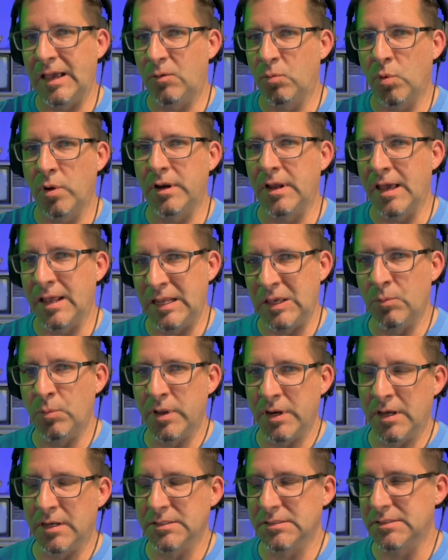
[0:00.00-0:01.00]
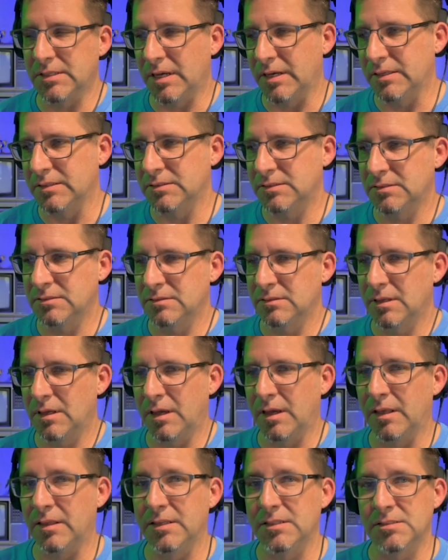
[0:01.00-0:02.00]
what anyone else does,
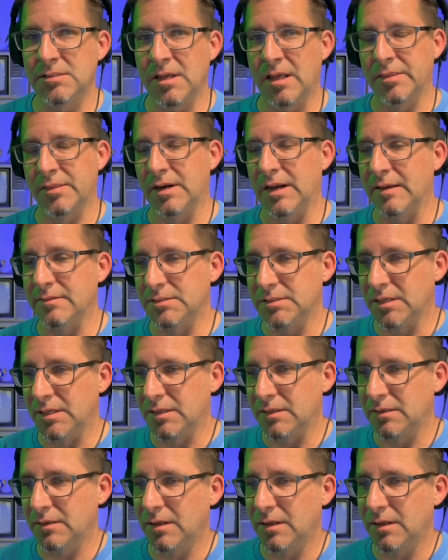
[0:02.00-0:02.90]
at least not that I've seen.